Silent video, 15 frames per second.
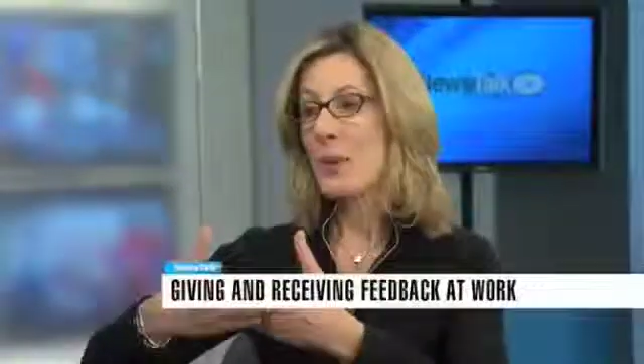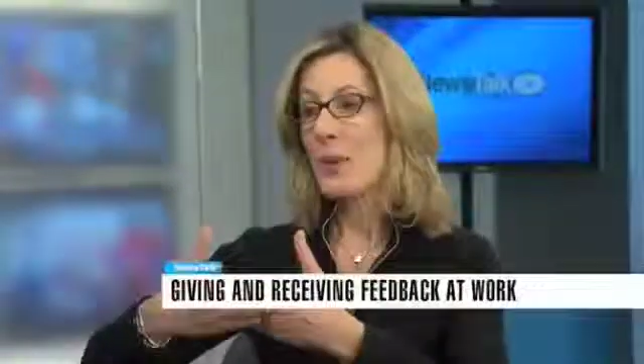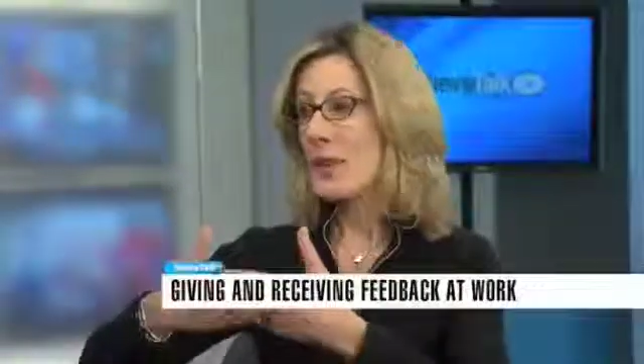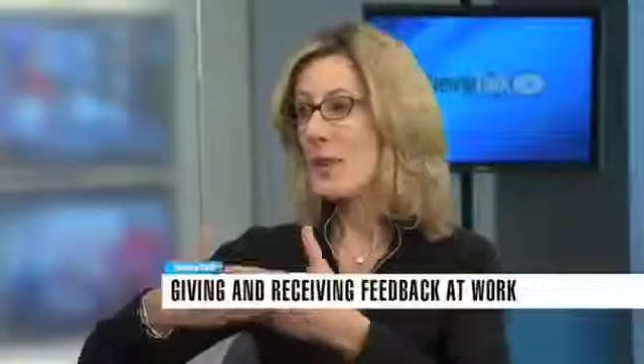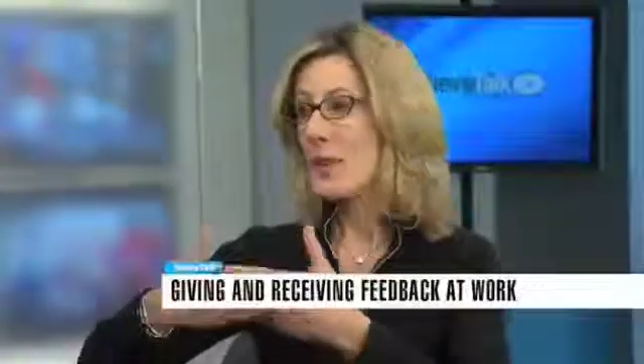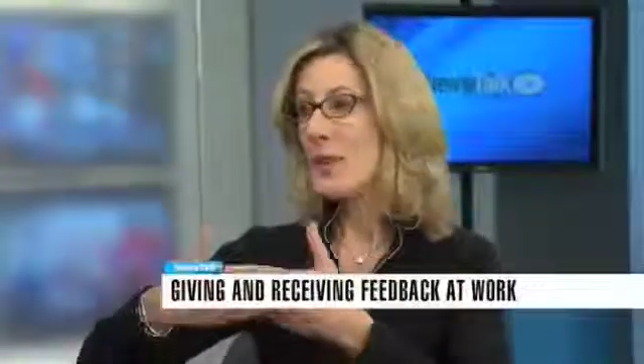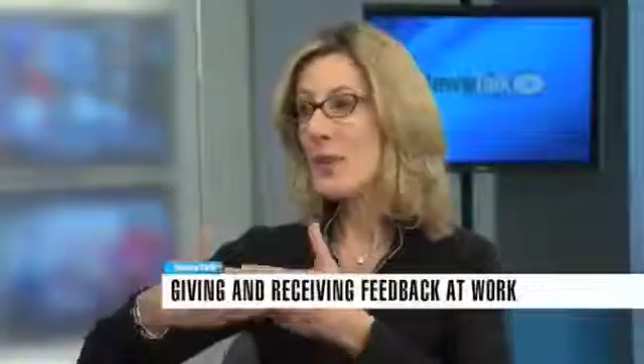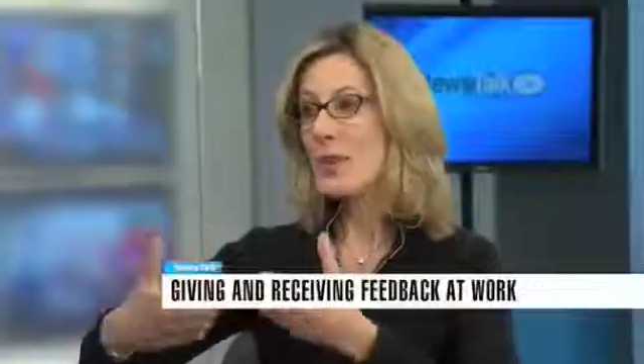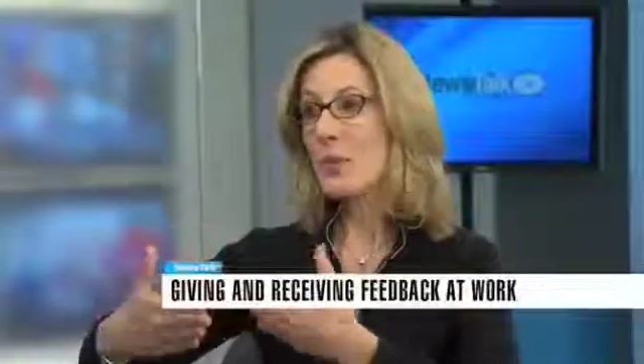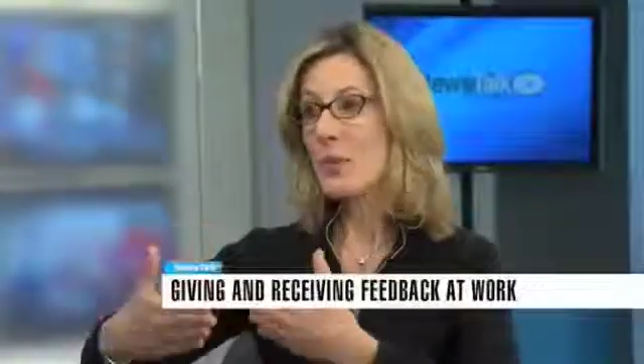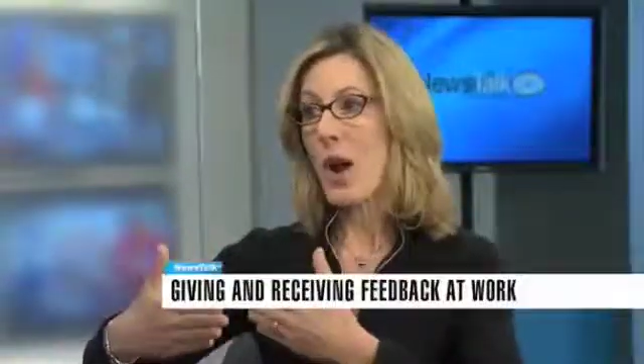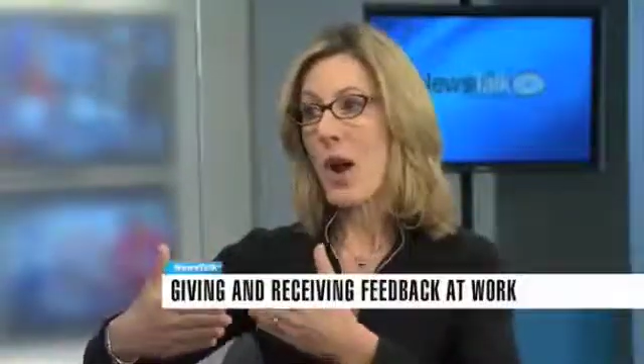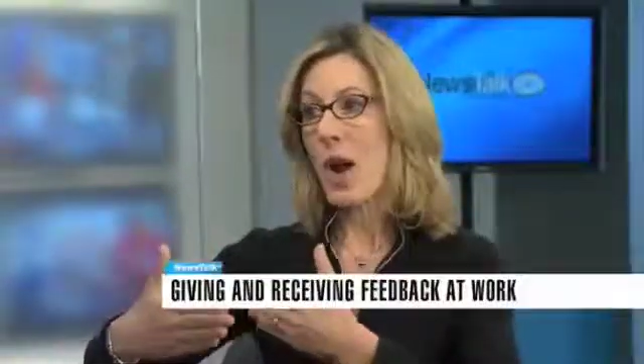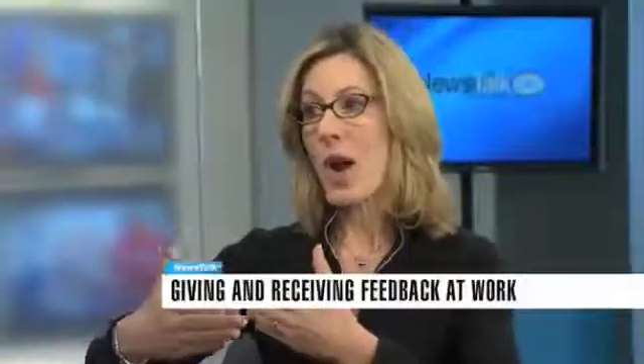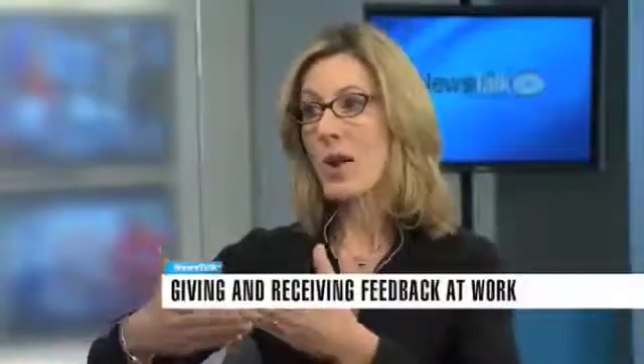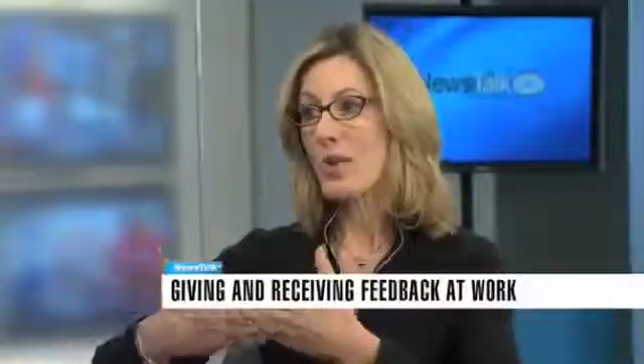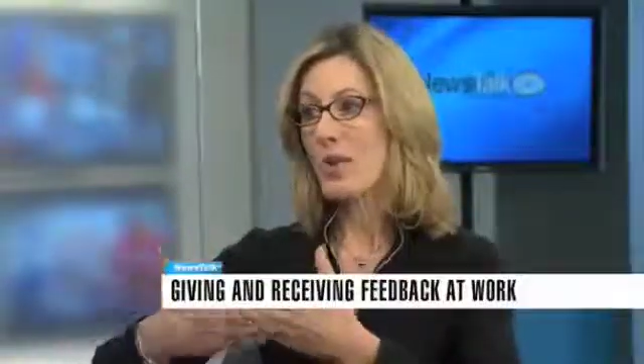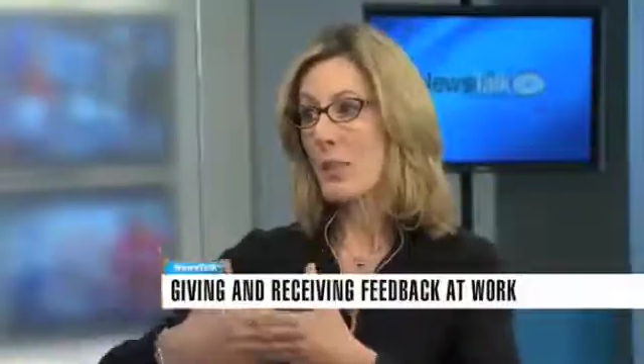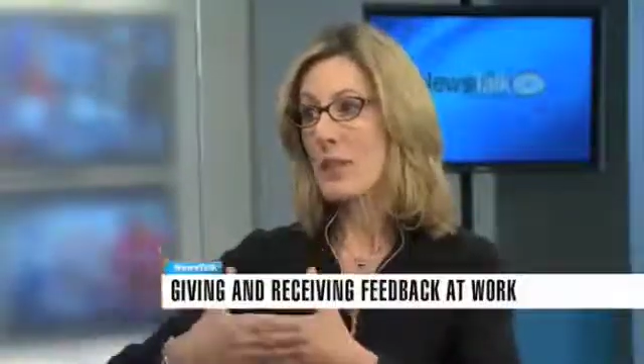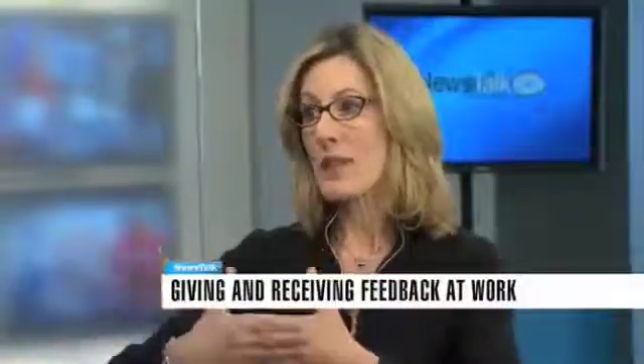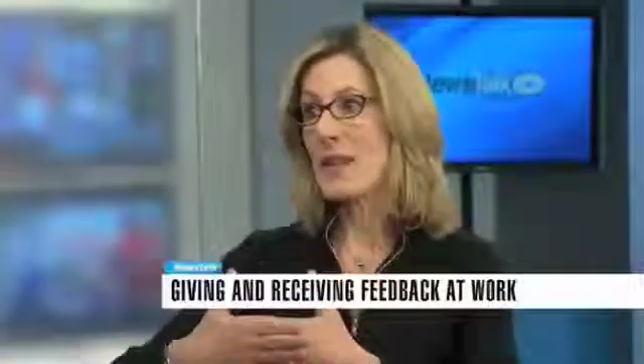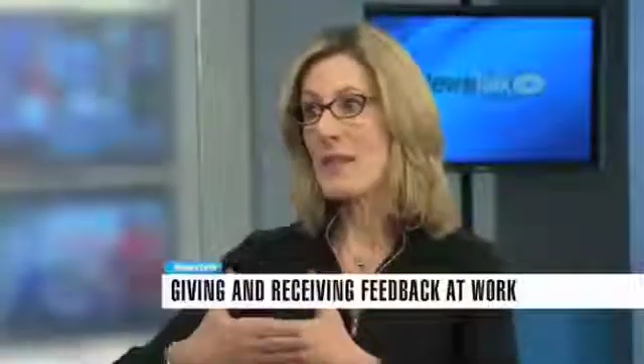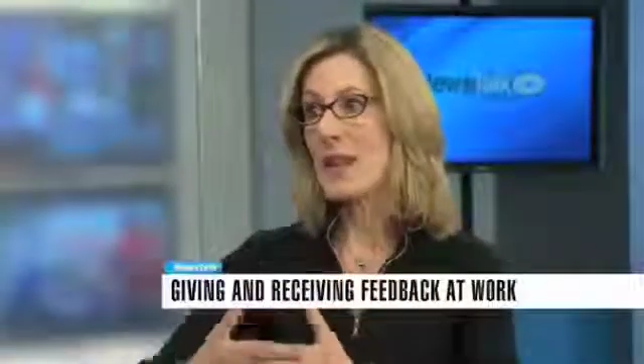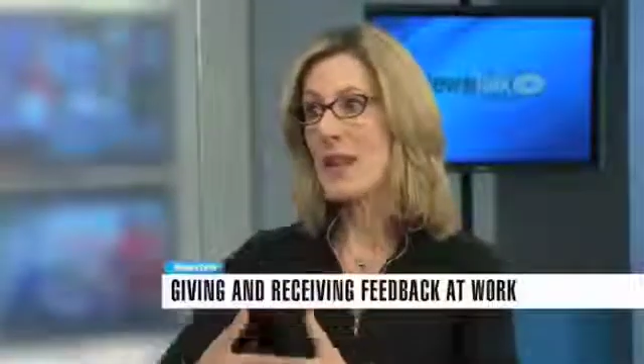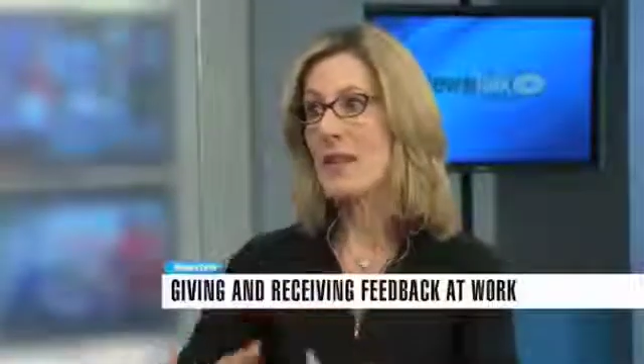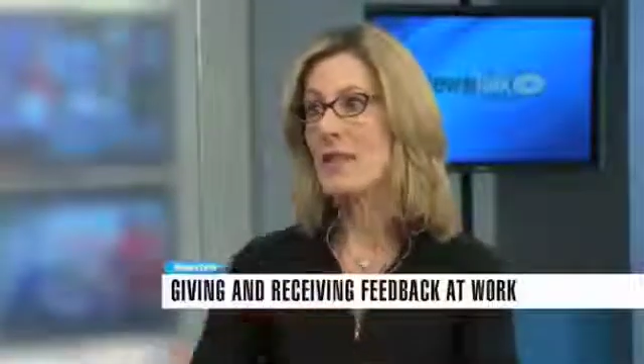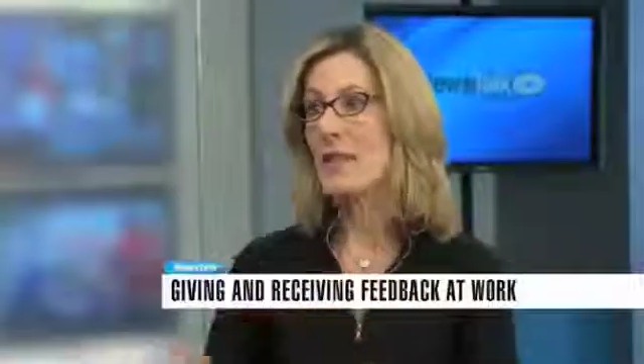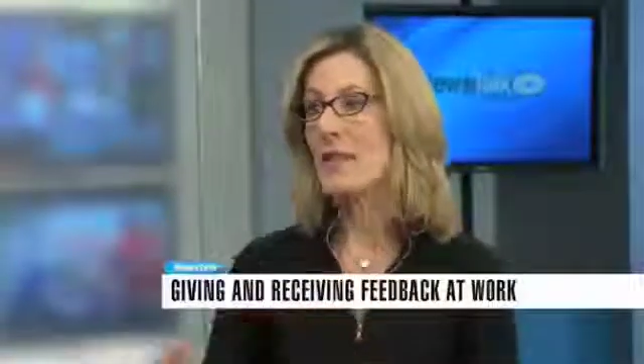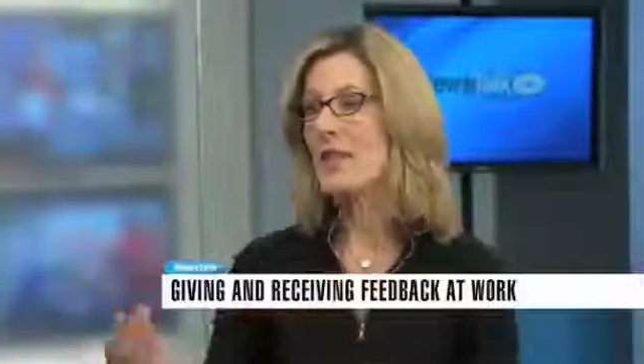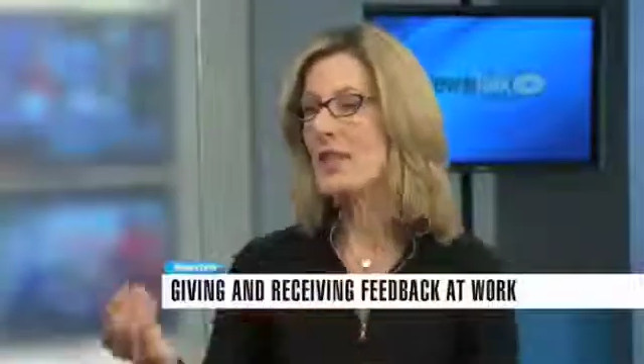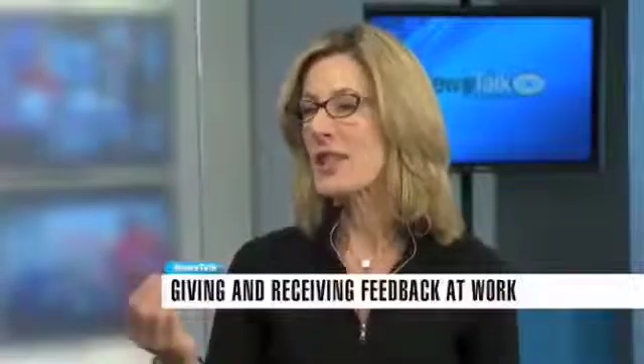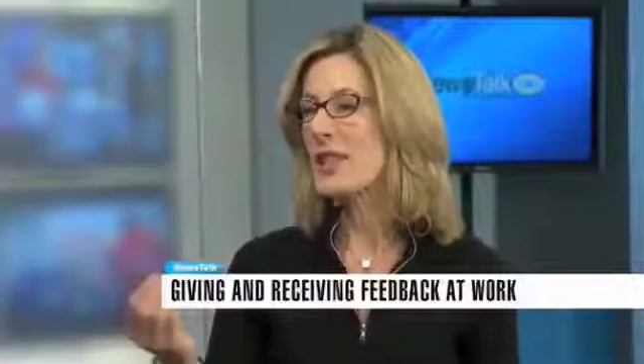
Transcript: So even if it's wrong, don't be defensive.